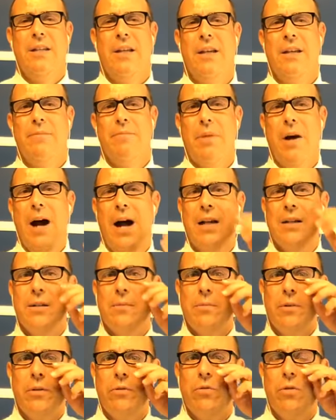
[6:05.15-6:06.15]
They
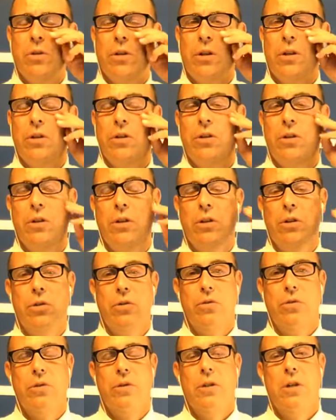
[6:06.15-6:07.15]
possibly really could
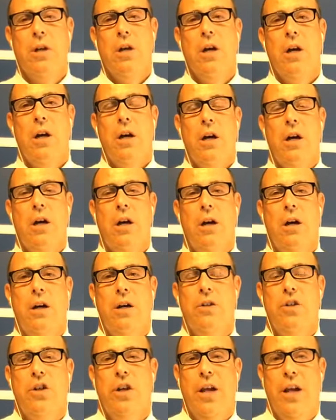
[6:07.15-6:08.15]
lose
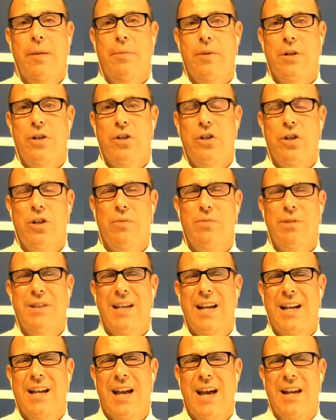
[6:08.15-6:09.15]
a championship, but
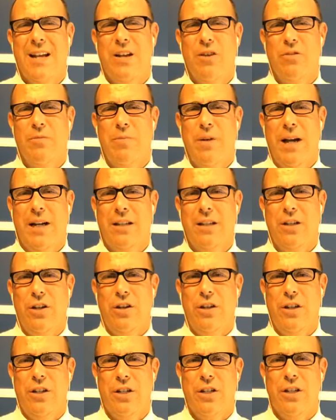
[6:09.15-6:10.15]
that kind of goes back to
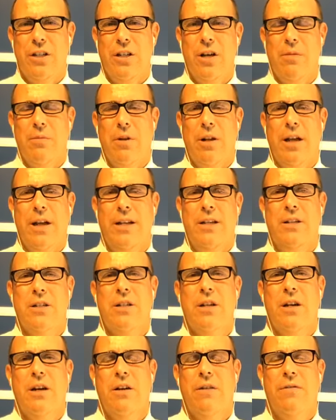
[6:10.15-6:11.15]
their NCAA
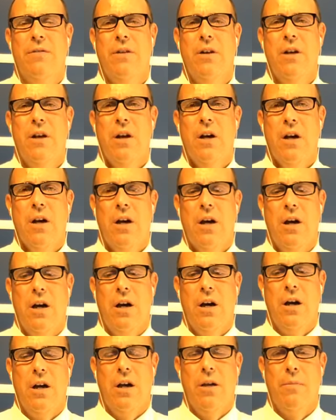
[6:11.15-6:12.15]
stuff
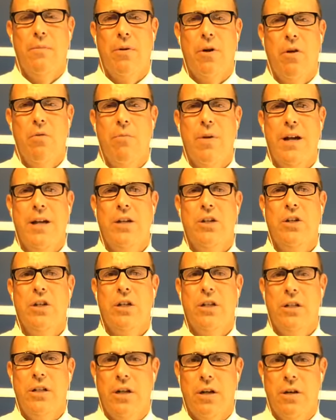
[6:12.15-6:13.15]
and
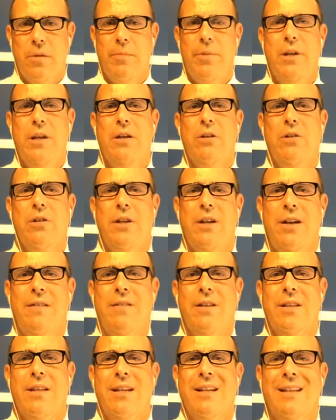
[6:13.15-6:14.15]
probation and their appeal and
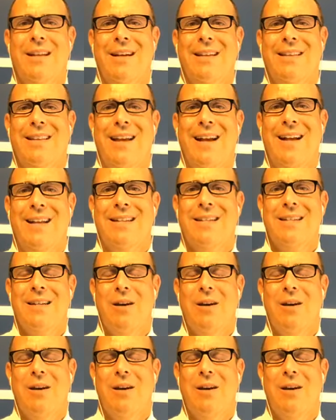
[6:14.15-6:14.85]
everything like that.